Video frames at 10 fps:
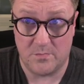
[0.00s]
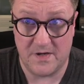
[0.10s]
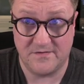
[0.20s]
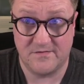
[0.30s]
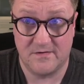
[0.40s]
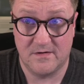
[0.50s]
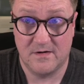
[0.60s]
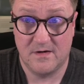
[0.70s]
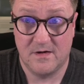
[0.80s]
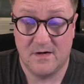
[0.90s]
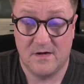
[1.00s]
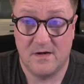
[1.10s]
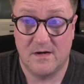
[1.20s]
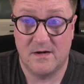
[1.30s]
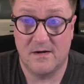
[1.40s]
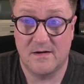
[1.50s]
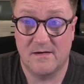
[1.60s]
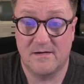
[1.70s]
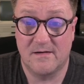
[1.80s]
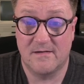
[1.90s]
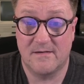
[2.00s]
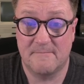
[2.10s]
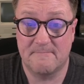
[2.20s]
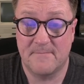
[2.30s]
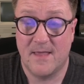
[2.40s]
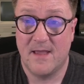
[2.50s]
mess. And